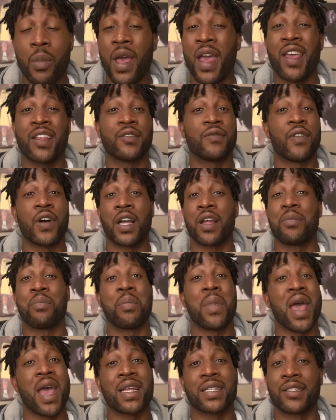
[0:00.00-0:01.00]
Man's fucking
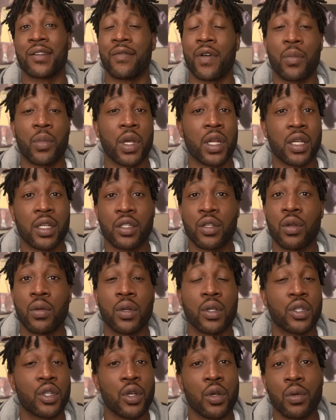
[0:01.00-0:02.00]
massive. I mean, this dude
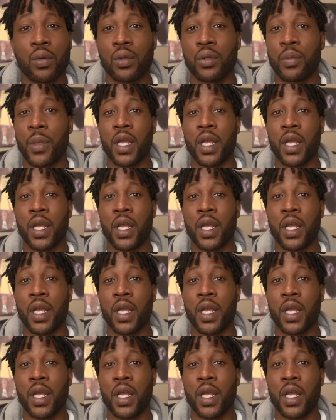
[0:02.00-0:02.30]
is huge.